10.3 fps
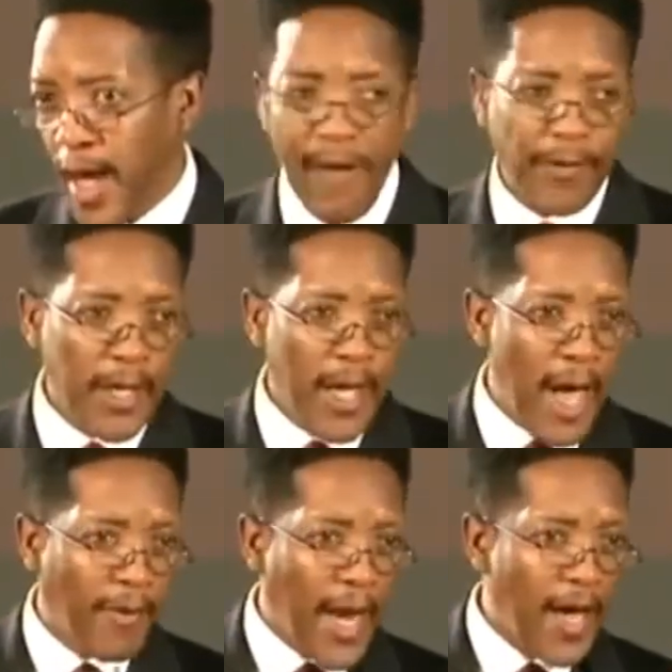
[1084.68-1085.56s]
having
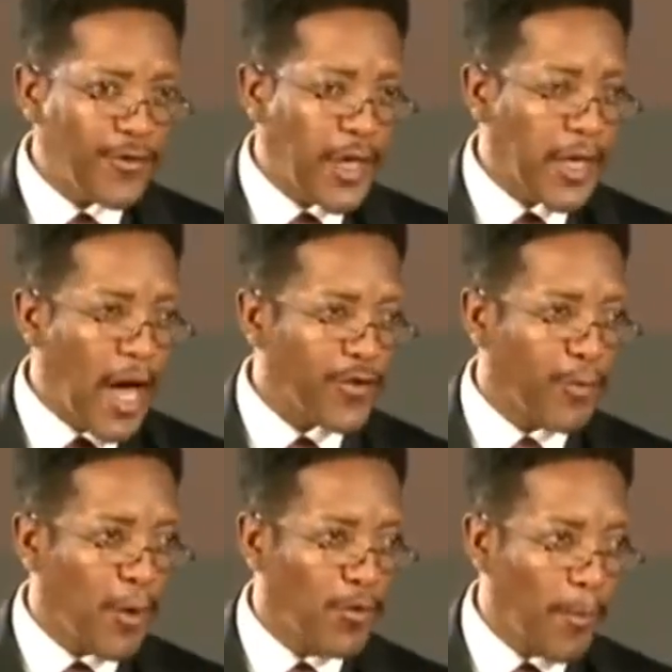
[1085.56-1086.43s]
the everlasting
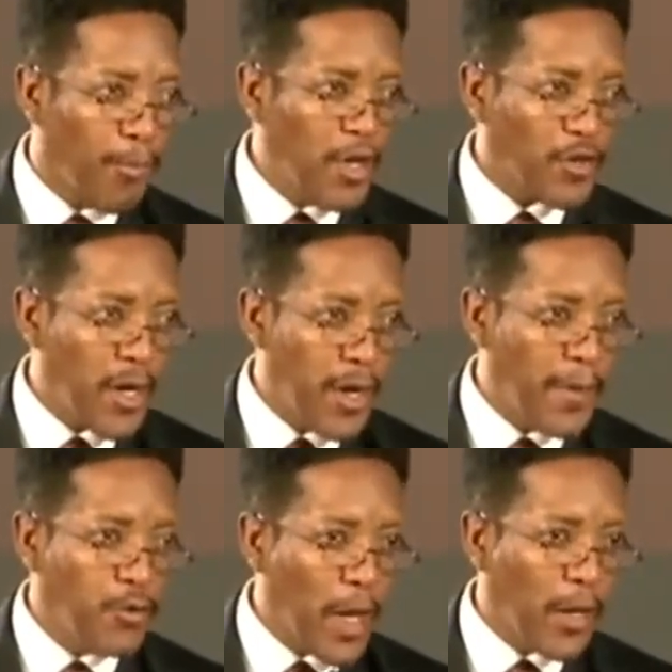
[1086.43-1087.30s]
gospel to preach unto
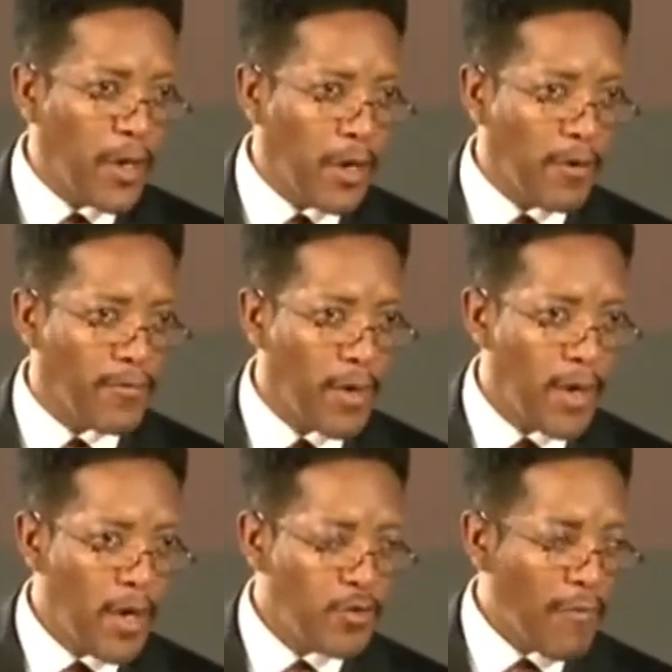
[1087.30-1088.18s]
them that dwell on the earth,
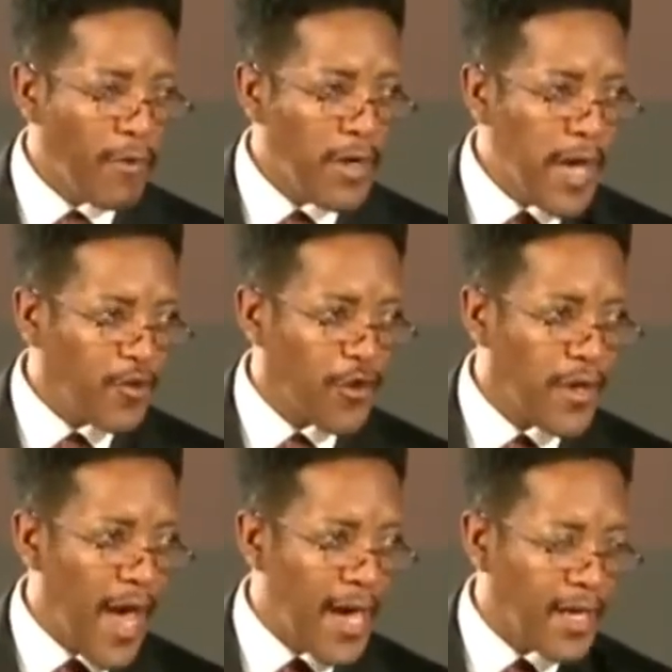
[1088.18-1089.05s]
to every
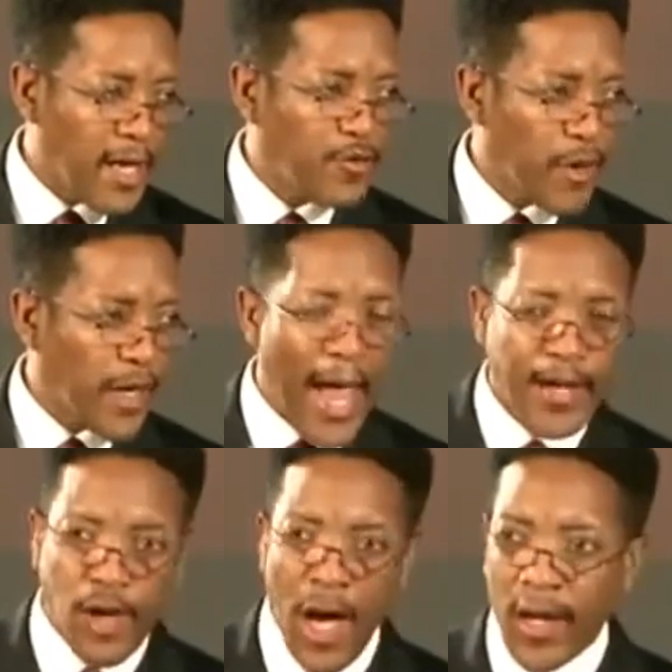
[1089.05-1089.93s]
nation and kindred
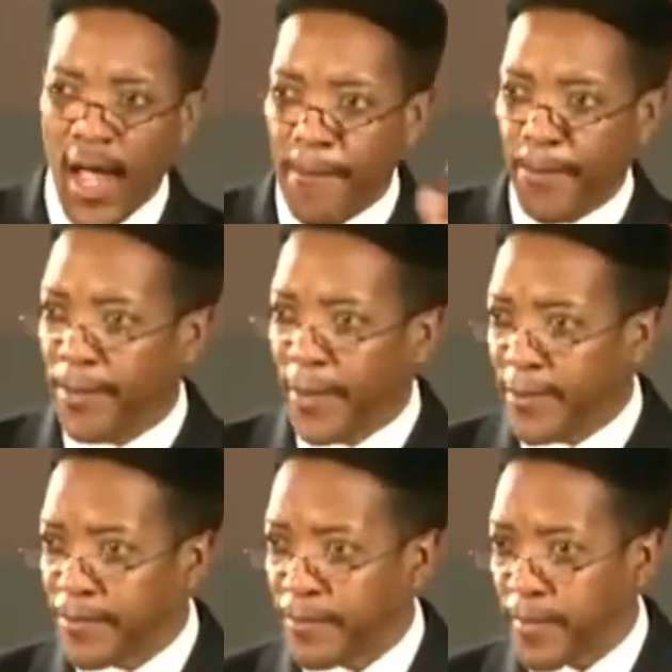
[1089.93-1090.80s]
and tongue and
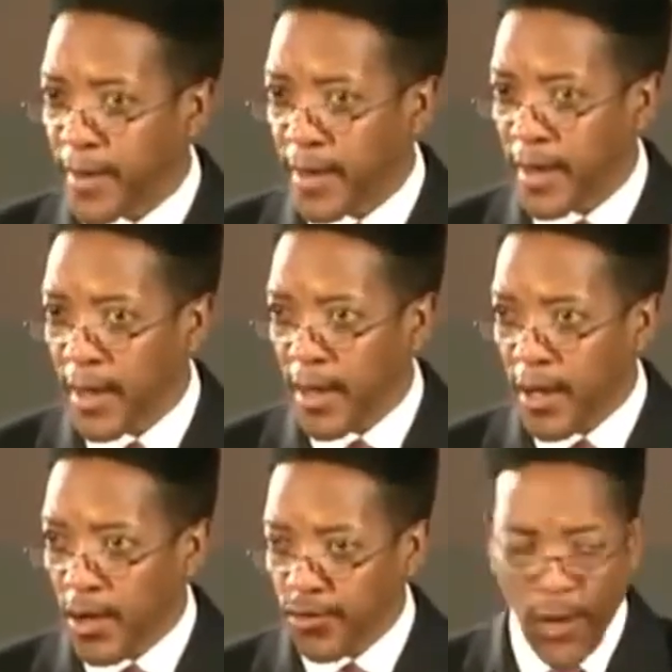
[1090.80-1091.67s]
people,
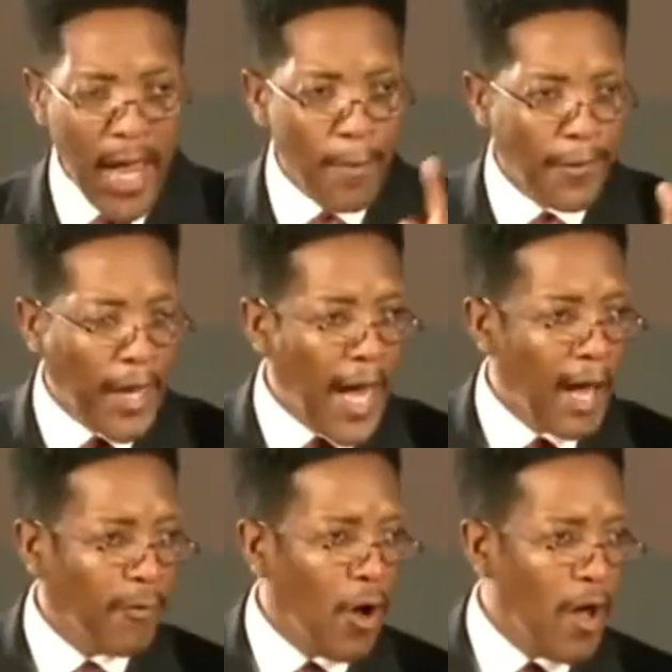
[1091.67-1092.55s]
saying with a
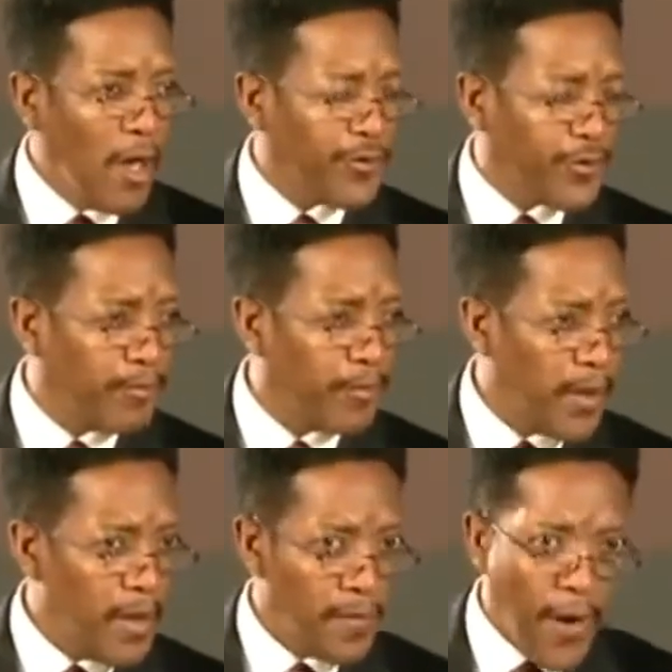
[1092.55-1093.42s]
loud voice,
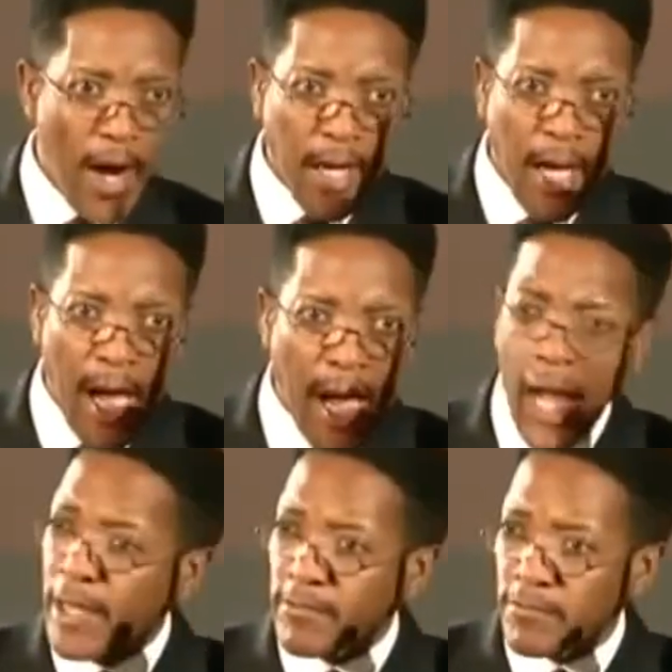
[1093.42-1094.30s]
Fear
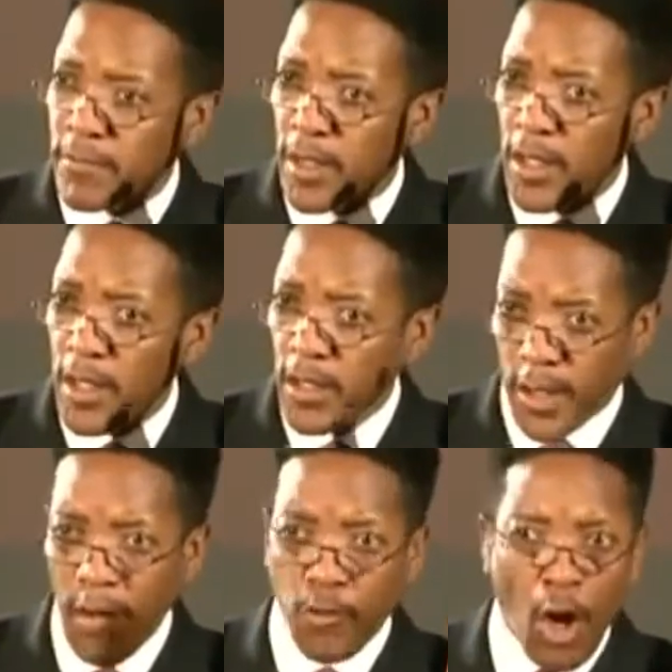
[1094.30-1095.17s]
God,
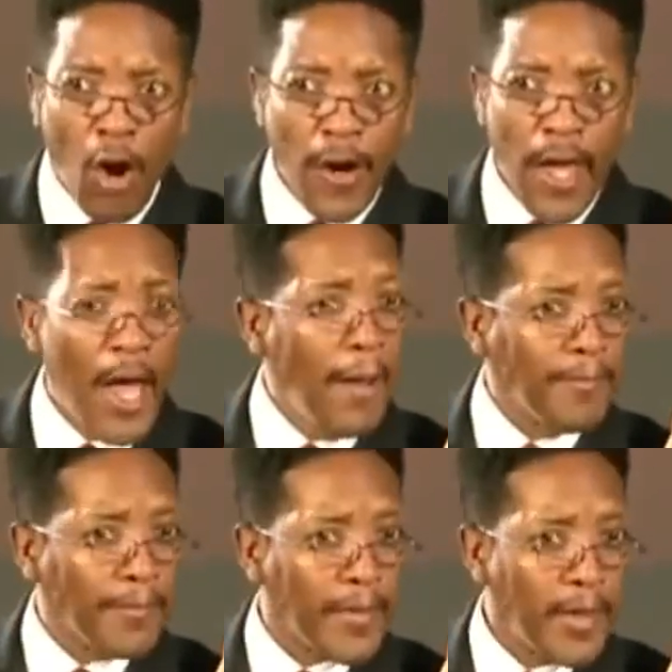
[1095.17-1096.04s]
give glory to
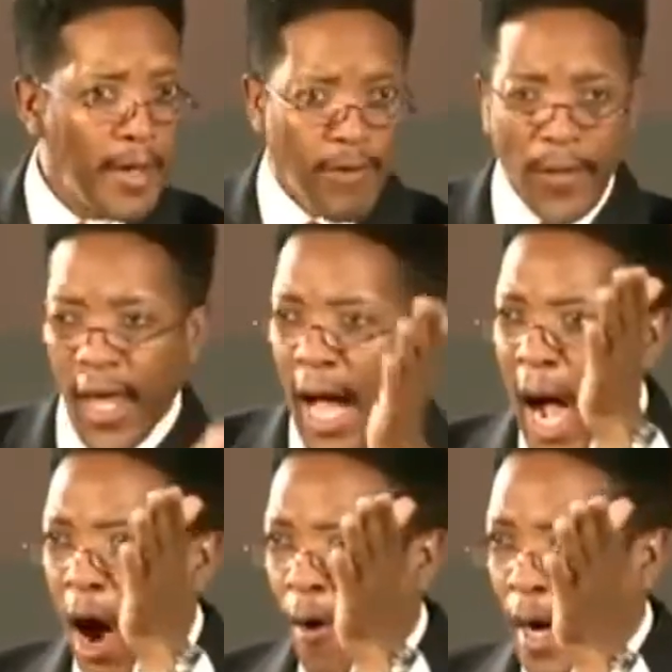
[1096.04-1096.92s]
him, for the
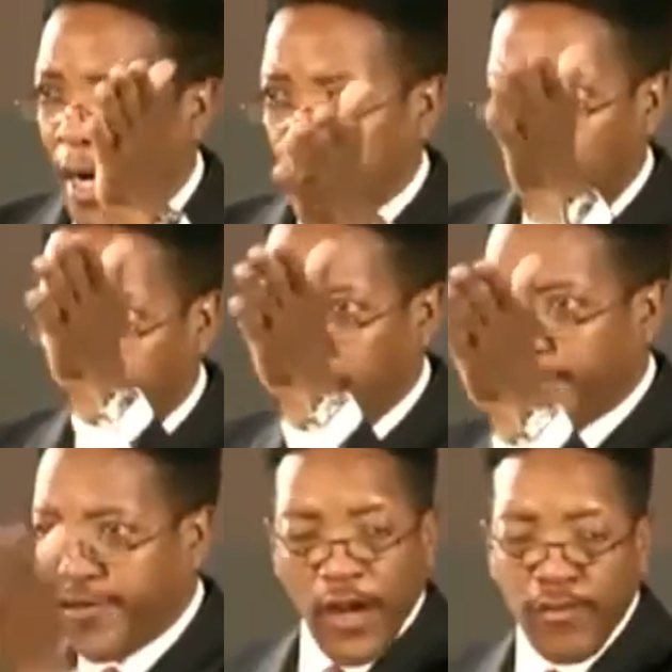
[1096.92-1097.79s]
hour of
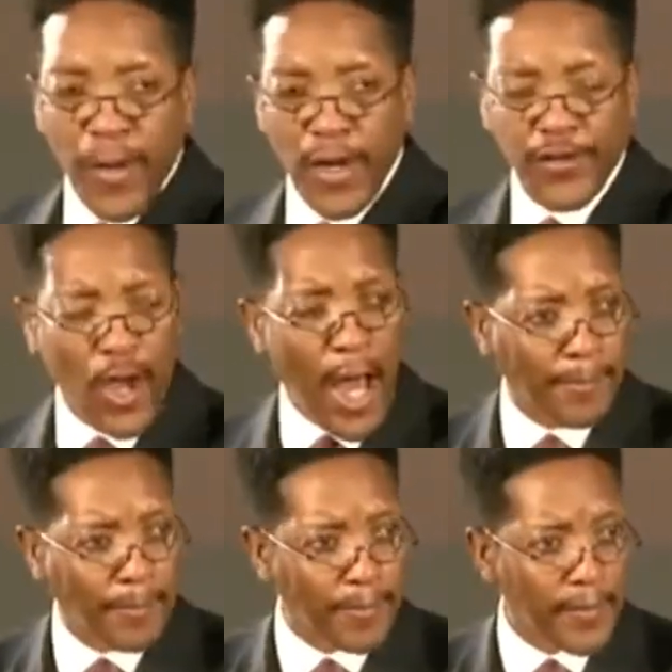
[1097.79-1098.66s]
his judgment is come.